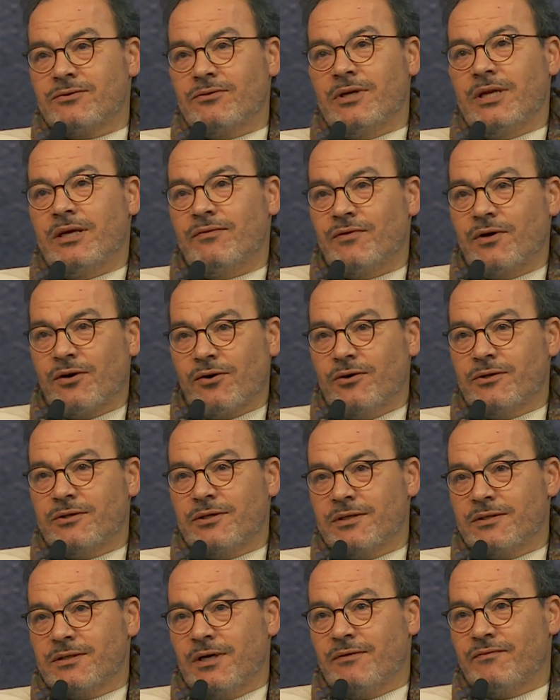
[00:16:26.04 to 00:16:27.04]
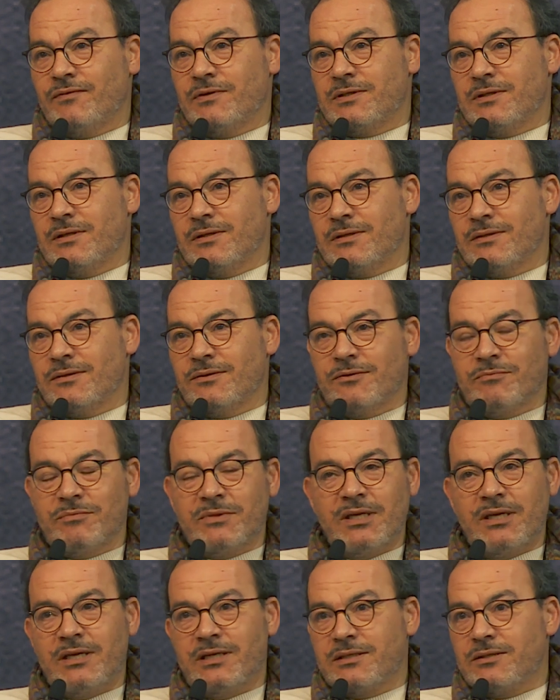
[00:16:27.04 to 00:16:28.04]
to leave the Reuters offices or
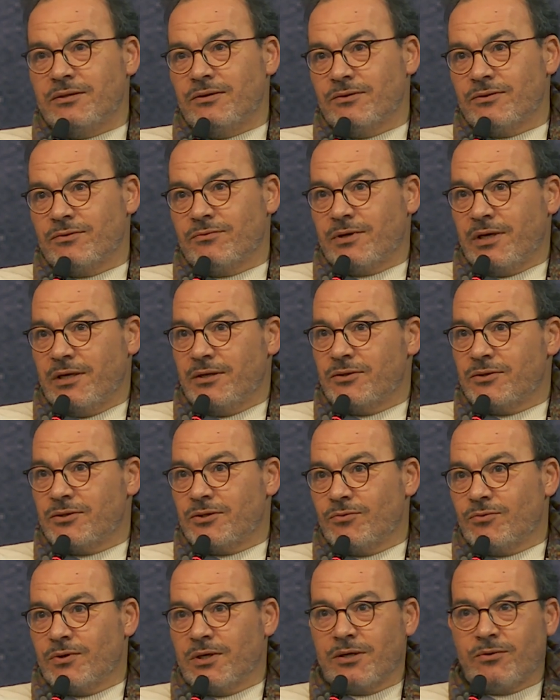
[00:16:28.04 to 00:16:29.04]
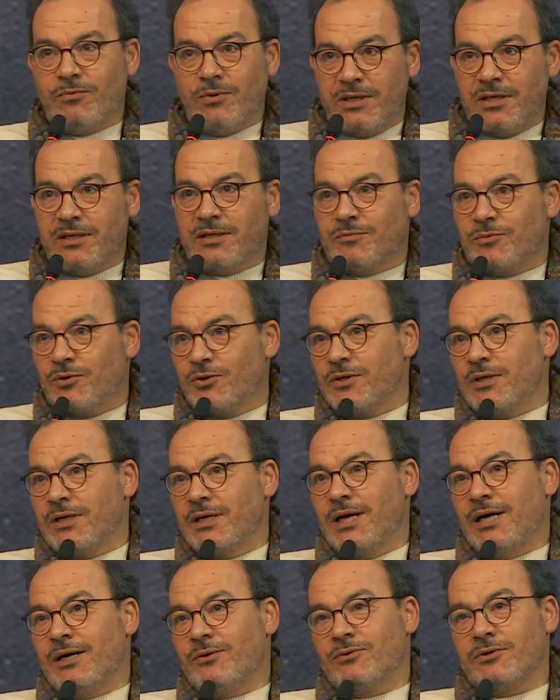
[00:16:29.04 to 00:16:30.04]
Middle East News where I used to work, 1 in the morning,
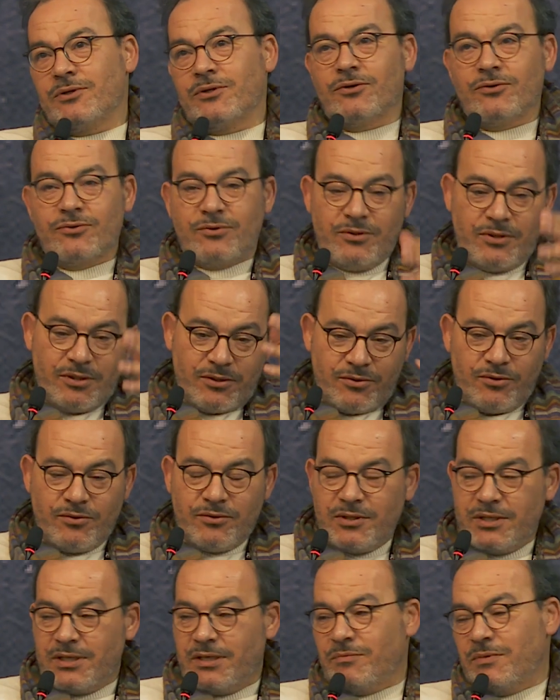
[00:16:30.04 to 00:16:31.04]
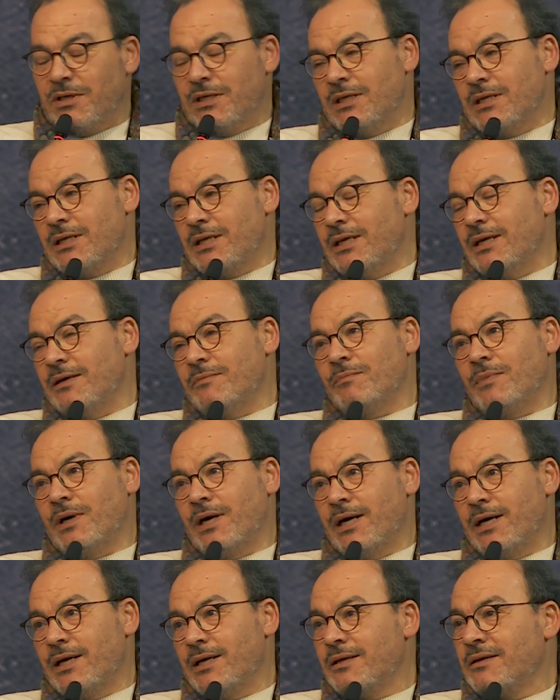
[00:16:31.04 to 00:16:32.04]
I would go to the corner immediately and
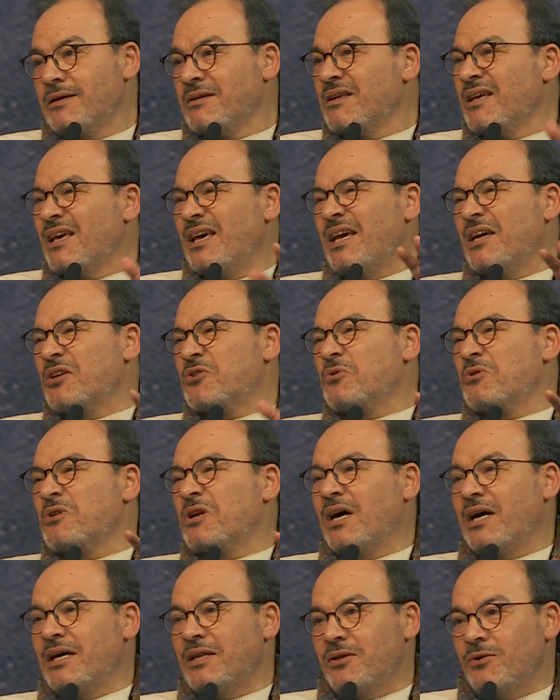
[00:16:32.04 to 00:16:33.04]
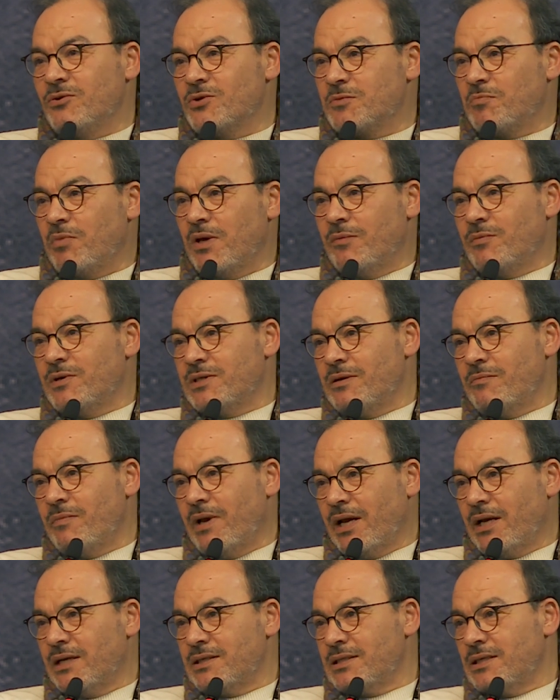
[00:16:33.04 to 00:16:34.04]
buy 8 or 9 newspapers and
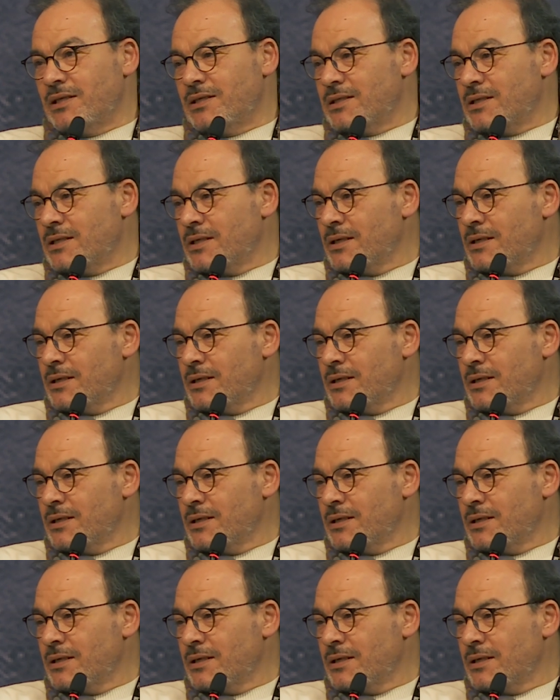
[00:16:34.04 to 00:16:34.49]
magazines